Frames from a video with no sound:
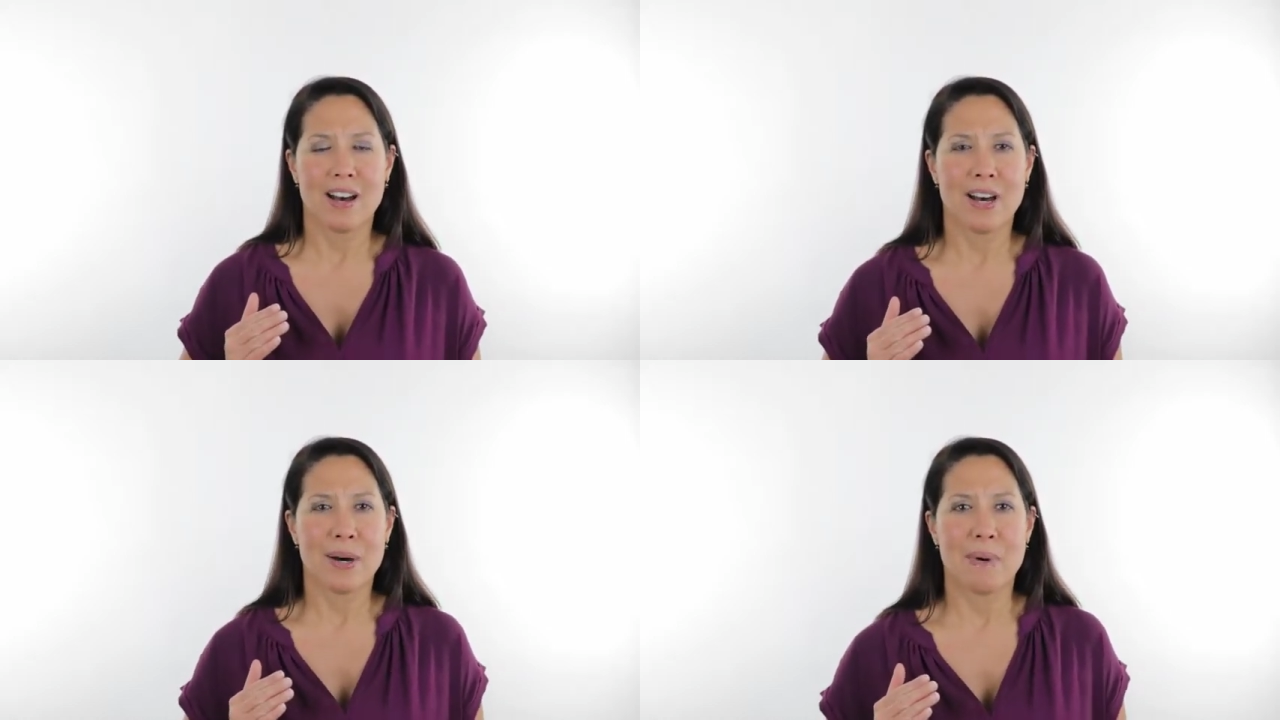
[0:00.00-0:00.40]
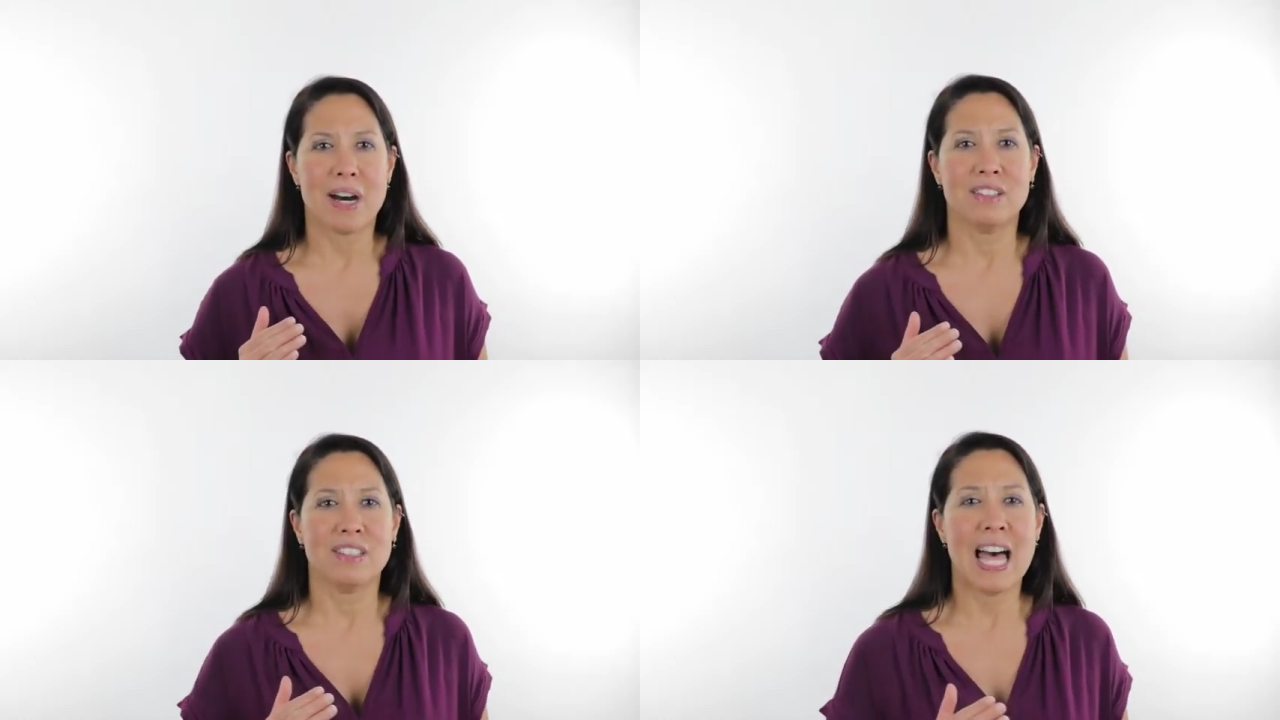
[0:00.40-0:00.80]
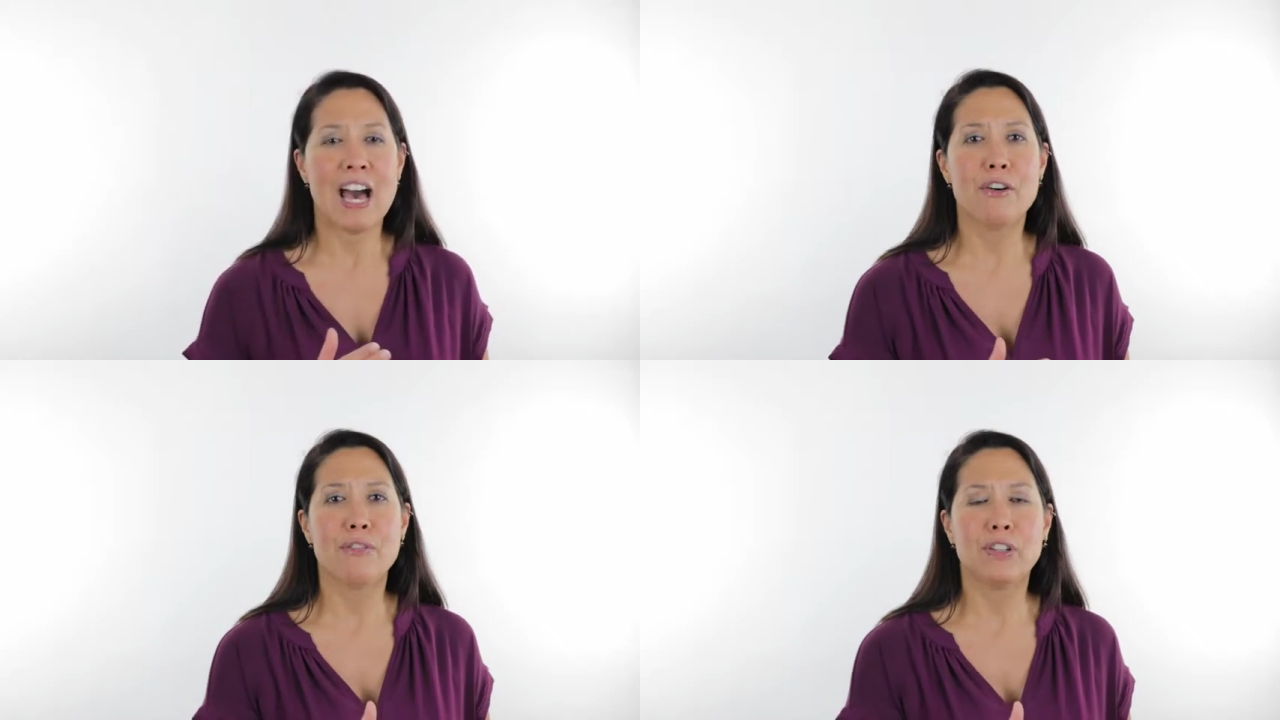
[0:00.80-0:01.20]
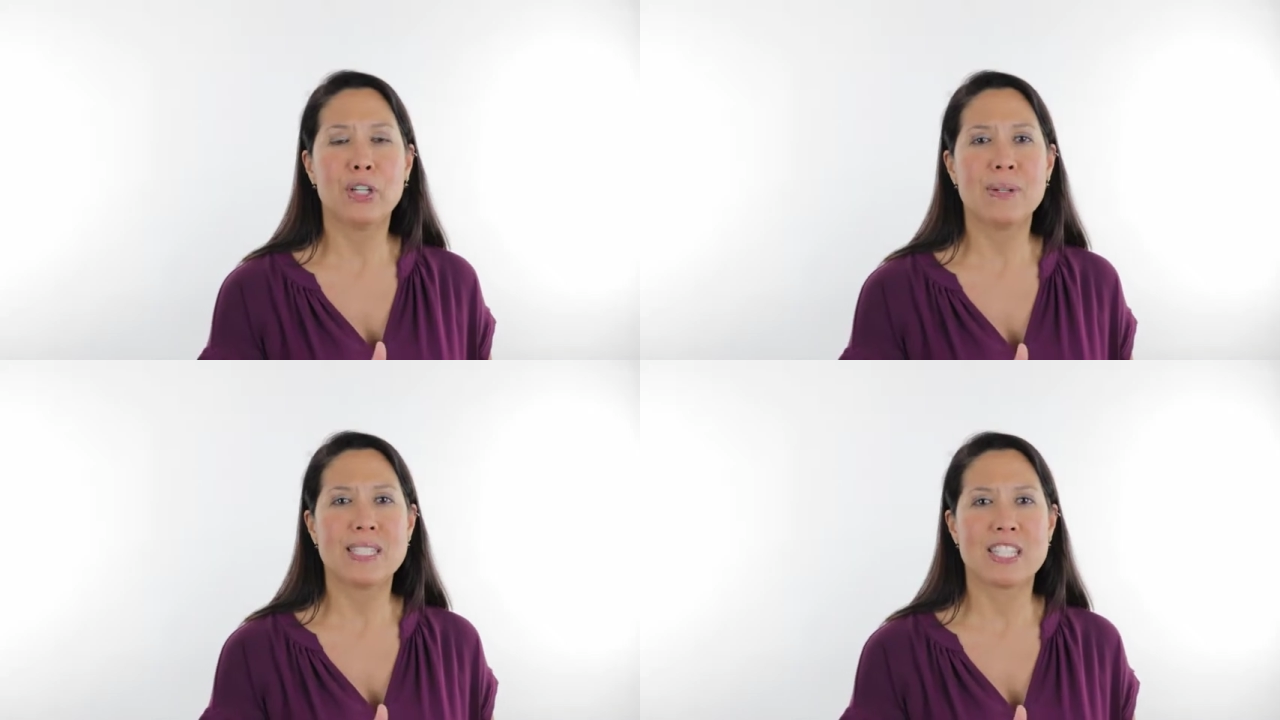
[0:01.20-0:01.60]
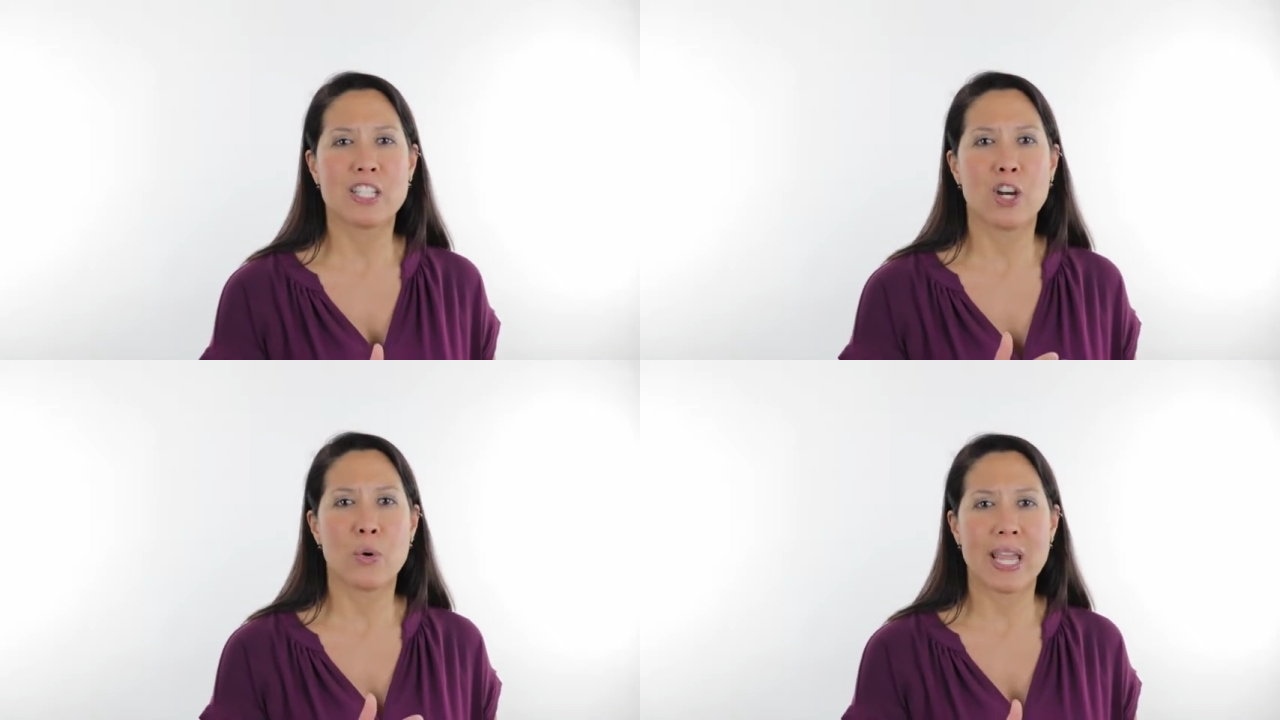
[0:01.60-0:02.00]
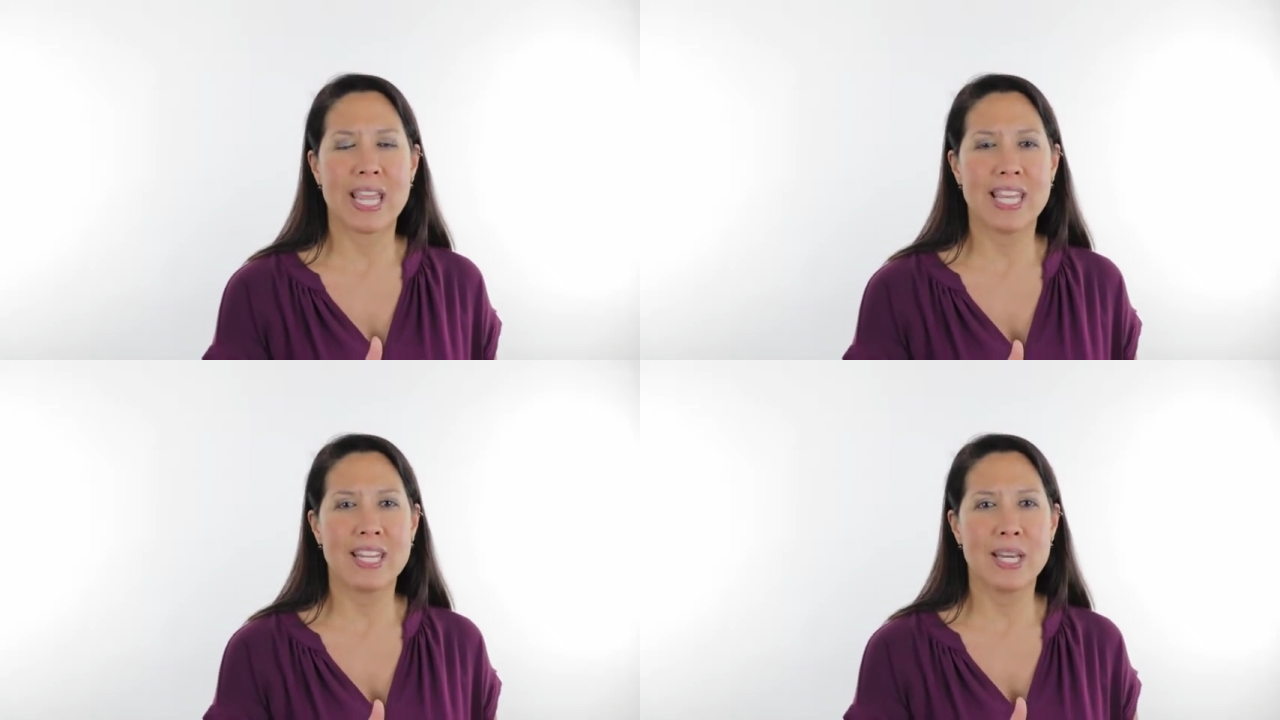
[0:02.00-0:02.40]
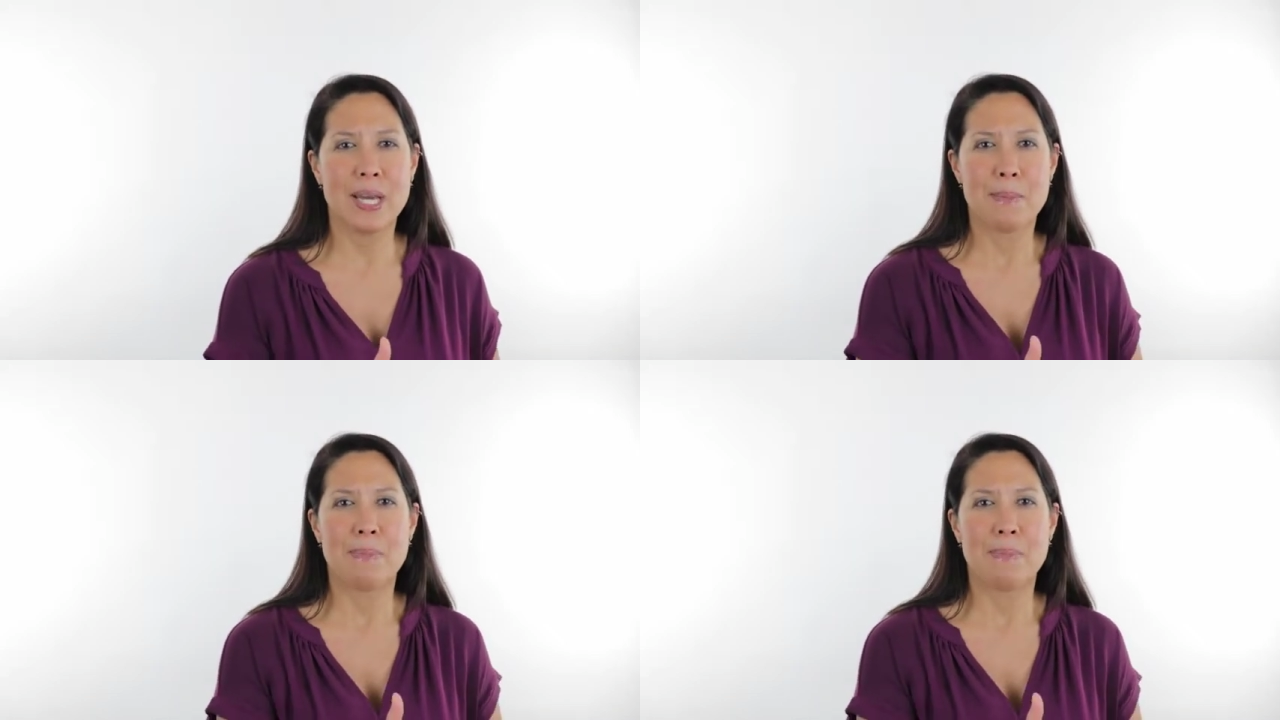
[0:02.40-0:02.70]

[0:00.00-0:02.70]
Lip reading: allow fluids to go in,